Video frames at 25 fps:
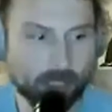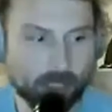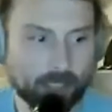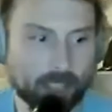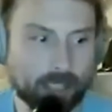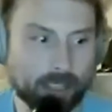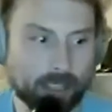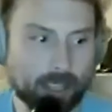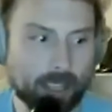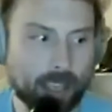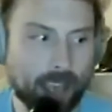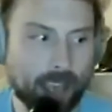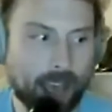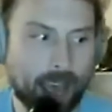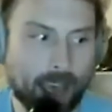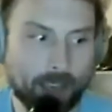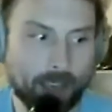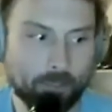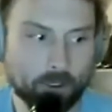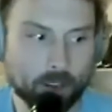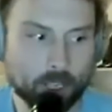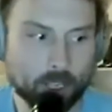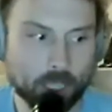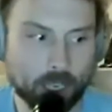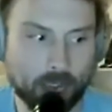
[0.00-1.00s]
that the
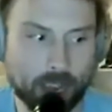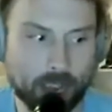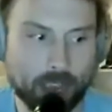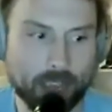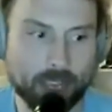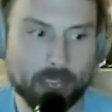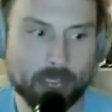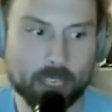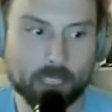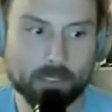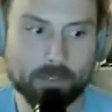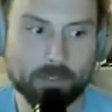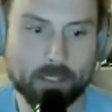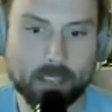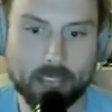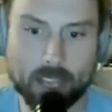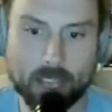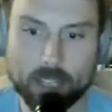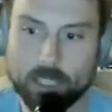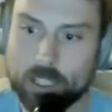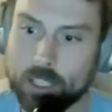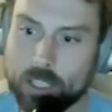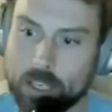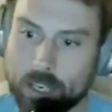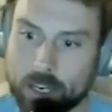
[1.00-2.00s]
average age of the
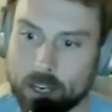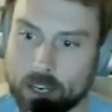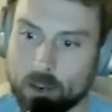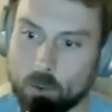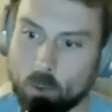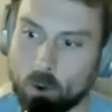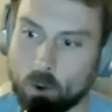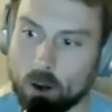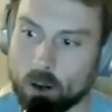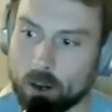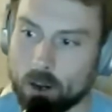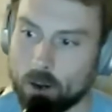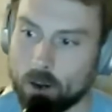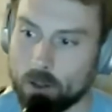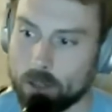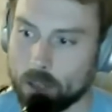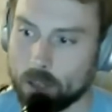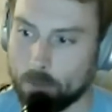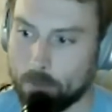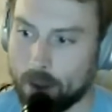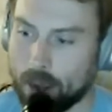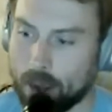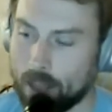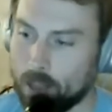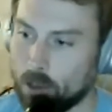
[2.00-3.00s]
engineer working on the
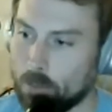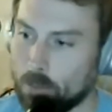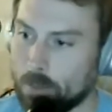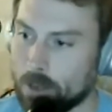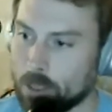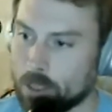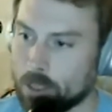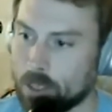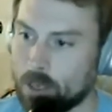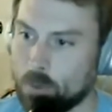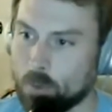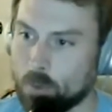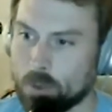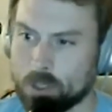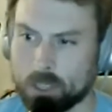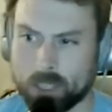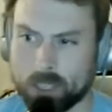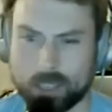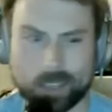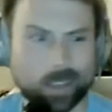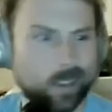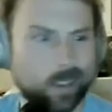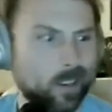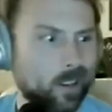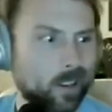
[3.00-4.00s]
Apollo mission was
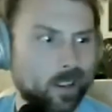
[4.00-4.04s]
like